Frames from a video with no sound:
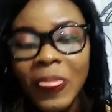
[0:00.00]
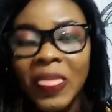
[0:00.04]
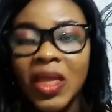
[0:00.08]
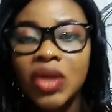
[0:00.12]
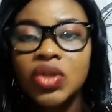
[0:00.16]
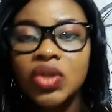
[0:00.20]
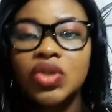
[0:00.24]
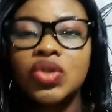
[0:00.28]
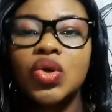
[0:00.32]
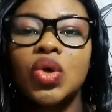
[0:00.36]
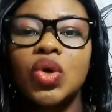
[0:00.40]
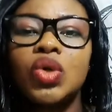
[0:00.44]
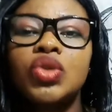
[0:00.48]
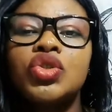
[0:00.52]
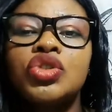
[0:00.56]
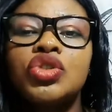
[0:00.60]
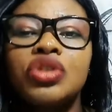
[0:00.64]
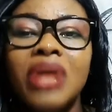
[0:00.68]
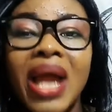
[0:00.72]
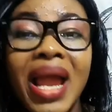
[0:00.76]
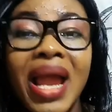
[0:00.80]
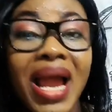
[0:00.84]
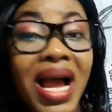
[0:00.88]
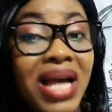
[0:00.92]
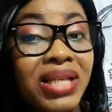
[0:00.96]
So
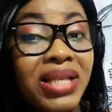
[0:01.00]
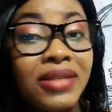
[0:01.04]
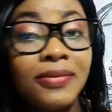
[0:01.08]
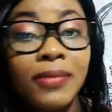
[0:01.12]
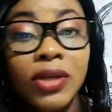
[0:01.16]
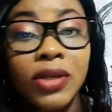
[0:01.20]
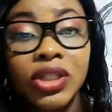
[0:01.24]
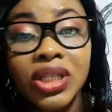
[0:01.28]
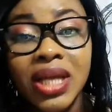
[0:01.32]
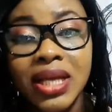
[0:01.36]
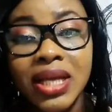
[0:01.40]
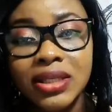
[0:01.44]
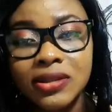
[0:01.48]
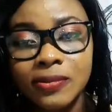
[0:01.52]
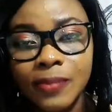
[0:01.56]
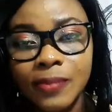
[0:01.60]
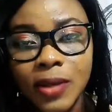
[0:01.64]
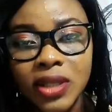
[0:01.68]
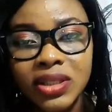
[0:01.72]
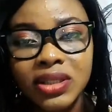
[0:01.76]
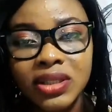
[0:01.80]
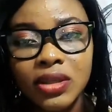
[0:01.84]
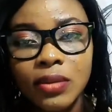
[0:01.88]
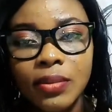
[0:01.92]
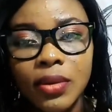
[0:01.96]
try as much as
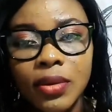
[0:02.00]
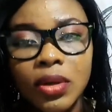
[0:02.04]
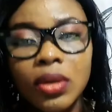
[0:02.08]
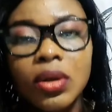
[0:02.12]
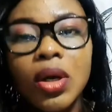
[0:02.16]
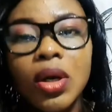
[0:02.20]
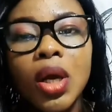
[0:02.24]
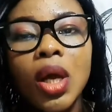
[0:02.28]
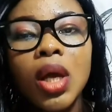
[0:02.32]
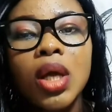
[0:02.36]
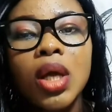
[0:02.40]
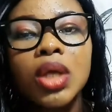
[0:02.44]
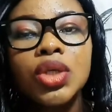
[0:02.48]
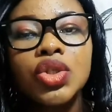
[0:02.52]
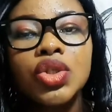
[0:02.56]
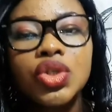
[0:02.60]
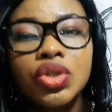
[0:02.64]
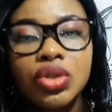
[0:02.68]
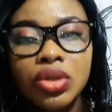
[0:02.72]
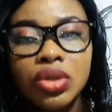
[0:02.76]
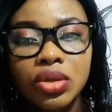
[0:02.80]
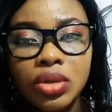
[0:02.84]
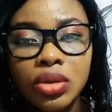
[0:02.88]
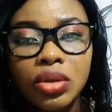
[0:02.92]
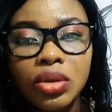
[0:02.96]
possible
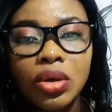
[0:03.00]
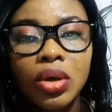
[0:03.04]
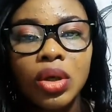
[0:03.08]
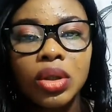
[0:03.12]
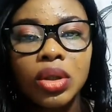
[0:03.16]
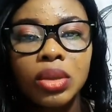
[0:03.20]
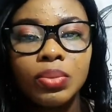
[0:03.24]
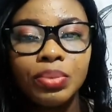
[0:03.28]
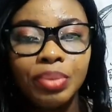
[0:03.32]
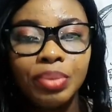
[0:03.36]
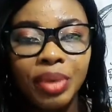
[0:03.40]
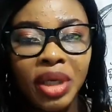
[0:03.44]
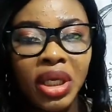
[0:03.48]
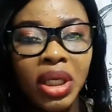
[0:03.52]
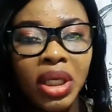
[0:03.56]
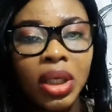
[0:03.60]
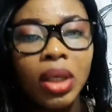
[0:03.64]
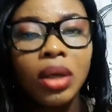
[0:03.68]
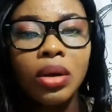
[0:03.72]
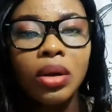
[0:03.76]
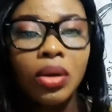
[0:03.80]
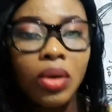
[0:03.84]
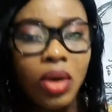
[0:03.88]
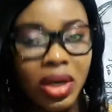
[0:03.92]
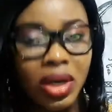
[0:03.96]
to be
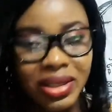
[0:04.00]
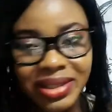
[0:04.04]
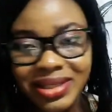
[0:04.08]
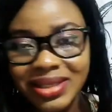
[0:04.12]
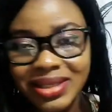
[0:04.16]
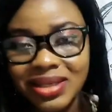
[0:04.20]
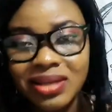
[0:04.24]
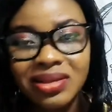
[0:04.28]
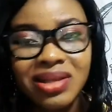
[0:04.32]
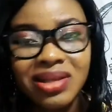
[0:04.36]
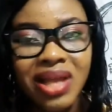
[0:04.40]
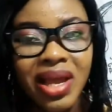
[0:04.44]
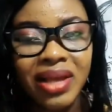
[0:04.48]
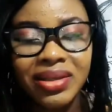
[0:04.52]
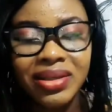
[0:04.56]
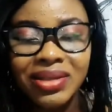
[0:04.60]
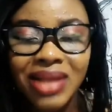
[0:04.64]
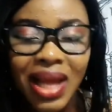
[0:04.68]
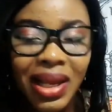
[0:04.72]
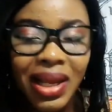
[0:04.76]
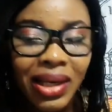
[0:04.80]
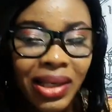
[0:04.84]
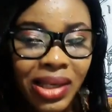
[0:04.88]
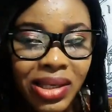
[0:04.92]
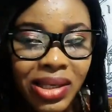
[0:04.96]
consistent
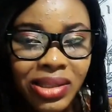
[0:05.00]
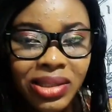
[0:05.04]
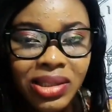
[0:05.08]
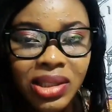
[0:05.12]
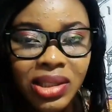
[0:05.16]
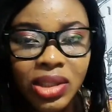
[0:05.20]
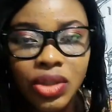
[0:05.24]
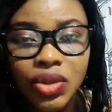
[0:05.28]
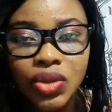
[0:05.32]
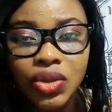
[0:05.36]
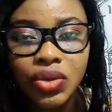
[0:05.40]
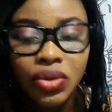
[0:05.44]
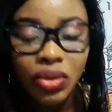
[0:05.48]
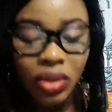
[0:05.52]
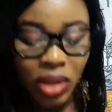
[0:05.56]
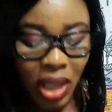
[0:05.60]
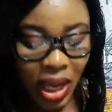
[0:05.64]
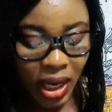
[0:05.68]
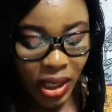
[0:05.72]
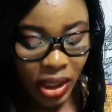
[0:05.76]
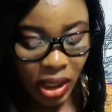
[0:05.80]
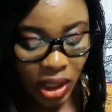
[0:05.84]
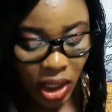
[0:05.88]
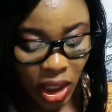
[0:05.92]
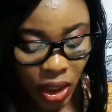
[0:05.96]
and listen to
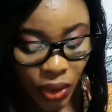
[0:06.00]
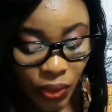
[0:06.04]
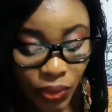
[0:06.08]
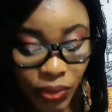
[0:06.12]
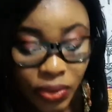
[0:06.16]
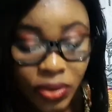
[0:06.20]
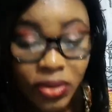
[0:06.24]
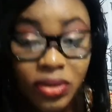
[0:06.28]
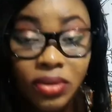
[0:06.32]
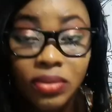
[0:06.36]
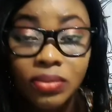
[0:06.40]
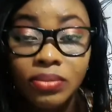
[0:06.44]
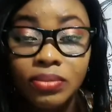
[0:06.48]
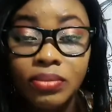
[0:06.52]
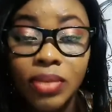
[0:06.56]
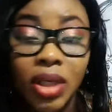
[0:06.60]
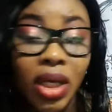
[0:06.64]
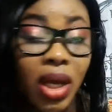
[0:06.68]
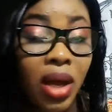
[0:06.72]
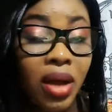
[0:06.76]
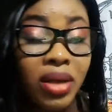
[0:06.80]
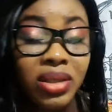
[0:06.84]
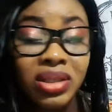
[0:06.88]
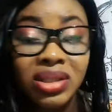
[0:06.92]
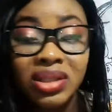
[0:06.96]
the news,
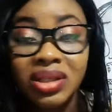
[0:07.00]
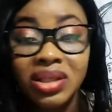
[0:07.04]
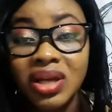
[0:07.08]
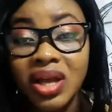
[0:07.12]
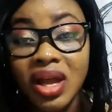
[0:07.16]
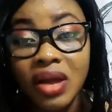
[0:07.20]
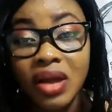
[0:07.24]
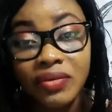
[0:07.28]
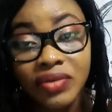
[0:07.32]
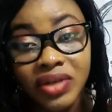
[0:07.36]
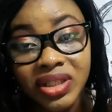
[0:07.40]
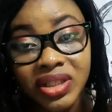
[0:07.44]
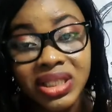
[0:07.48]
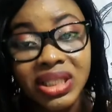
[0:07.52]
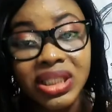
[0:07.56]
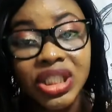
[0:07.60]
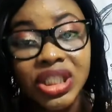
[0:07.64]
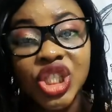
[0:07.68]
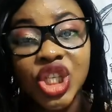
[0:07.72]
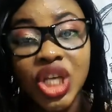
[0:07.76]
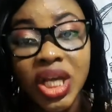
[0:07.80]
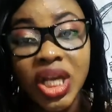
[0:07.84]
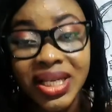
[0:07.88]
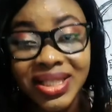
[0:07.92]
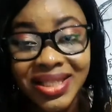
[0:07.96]
because everything
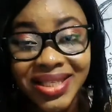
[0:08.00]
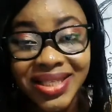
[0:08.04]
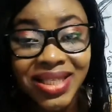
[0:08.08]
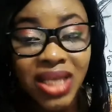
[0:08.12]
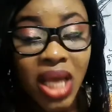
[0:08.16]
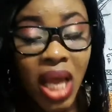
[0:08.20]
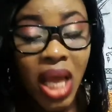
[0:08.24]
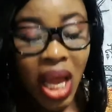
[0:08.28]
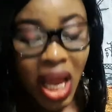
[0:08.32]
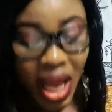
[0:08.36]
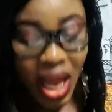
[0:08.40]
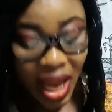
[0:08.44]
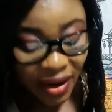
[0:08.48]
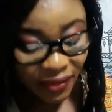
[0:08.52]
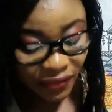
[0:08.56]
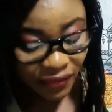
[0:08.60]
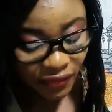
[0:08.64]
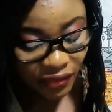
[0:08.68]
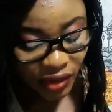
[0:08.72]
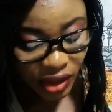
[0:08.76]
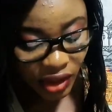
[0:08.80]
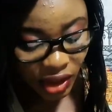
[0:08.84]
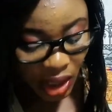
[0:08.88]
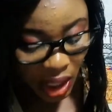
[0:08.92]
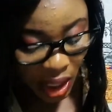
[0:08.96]
changes
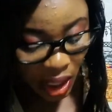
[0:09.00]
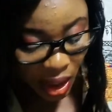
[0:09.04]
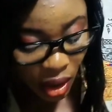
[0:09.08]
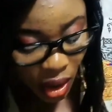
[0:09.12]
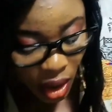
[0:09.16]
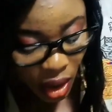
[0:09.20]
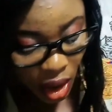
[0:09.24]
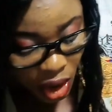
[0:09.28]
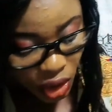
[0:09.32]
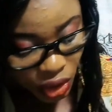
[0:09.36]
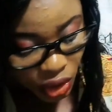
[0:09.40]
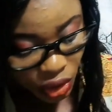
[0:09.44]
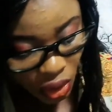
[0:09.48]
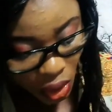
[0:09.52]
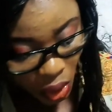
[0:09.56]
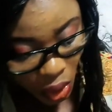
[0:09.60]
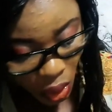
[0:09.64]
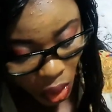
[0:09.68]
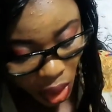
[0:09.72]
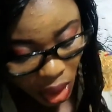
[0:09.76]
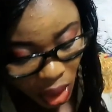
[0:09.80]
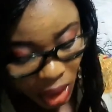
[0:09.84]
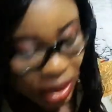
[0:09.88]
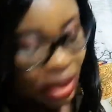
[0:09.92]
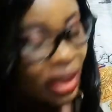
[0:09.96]
every day.
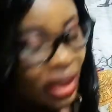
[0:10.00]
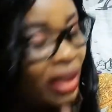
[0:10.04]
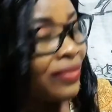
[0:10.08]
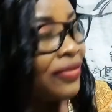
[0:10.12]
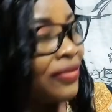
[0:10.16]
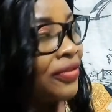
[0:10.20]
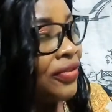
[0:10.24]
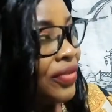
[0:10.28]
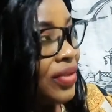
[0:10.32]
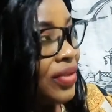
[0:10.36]
So the